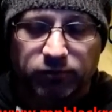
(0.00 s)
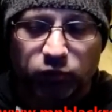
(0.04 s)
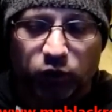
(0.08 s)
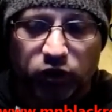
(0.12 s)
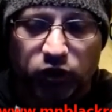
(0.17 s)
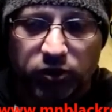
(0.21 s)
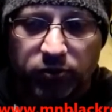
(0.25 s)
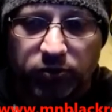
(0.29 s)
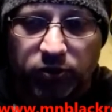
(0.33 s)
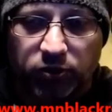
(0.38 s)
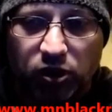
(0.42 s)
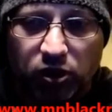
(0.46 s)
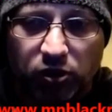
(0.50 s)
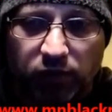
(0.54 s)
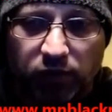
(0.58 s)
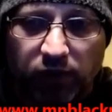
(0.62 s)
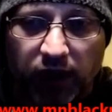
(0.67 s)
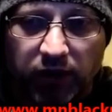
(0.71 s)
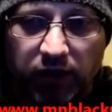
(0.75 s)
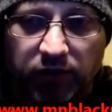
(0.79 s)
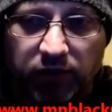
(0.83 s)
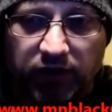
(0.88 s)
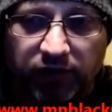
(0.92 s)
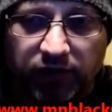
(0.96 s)
Would you be all
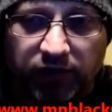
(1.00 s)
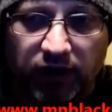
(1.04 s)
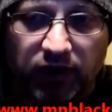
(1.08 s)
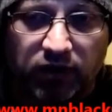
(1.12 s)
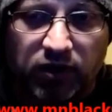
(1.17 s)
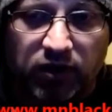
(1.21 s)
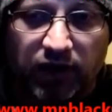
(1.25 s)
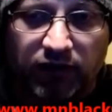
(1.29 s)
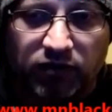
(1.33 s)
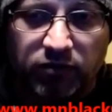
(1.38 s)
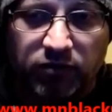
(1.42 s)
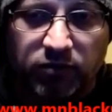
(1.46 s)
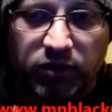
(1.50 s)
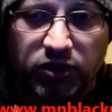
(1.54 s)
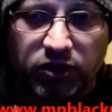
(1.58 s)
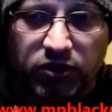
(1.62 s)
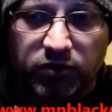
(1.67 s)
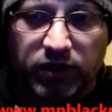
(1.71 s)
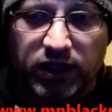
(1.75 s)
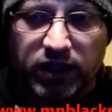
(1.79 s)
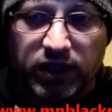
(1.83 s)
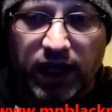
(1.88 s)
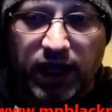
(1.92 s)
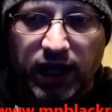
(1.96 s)
right with the federal government
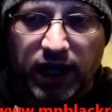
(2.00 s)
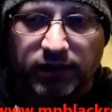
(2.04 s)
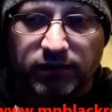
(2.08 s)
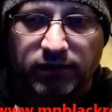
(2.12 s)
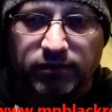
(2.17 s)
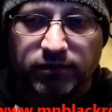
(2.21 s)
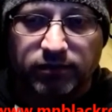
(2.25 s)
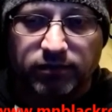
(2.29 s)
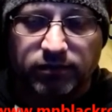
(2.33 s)
doing that?